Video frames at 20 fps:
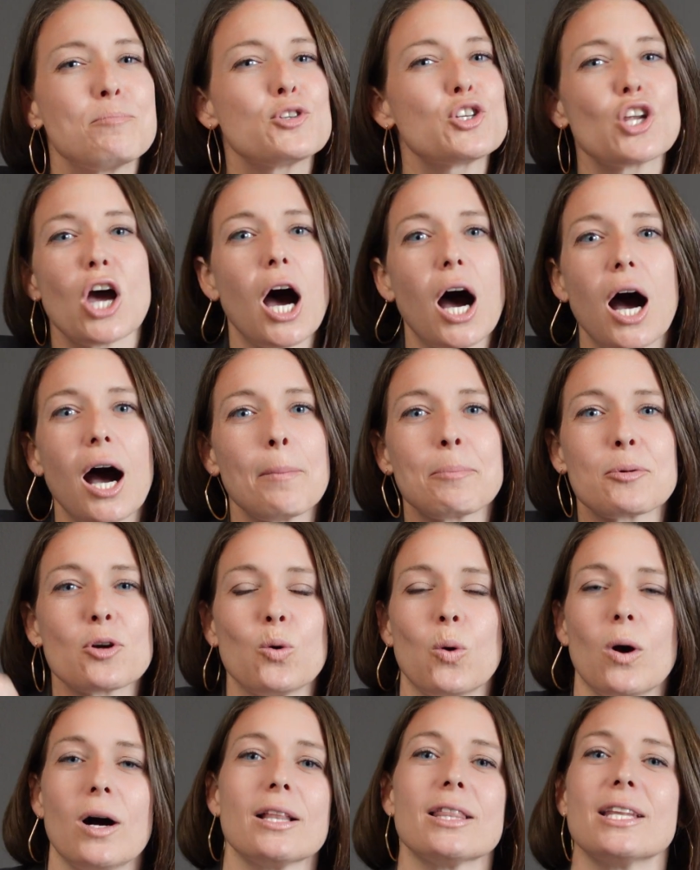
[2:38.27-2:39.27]
top
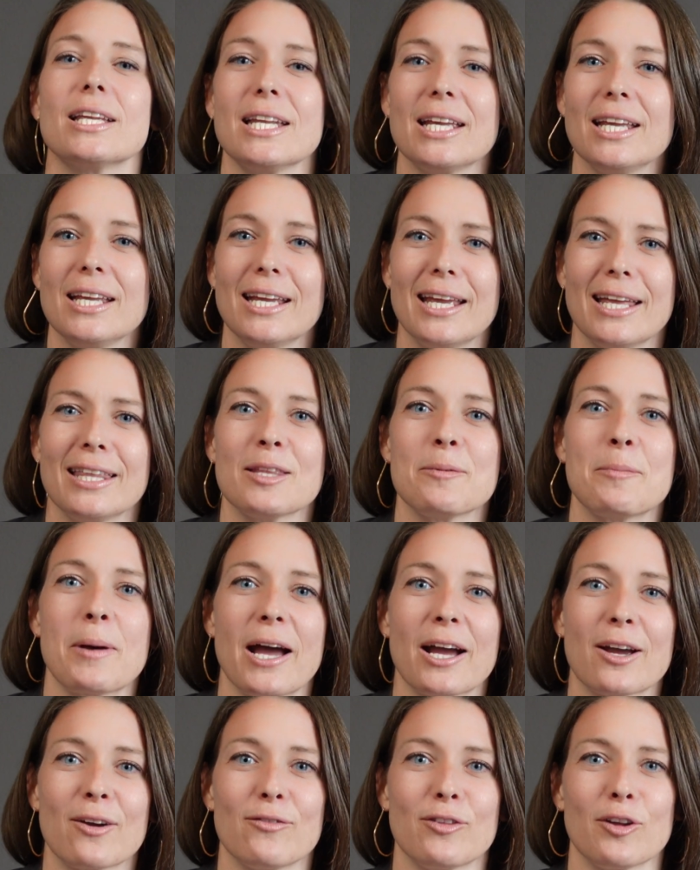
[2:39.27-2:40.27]
quality in the
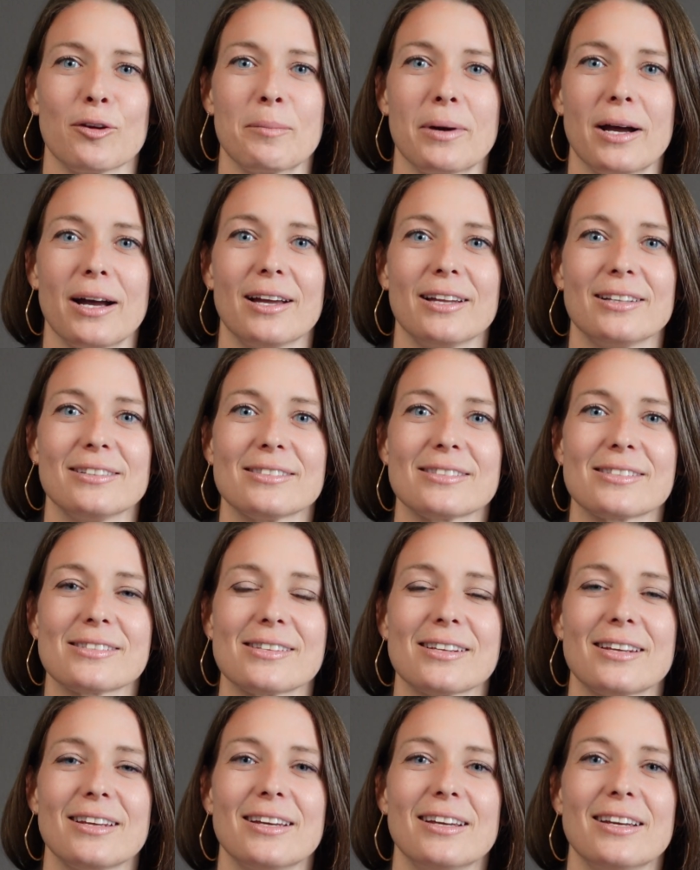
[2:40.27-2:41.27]
back of their minds.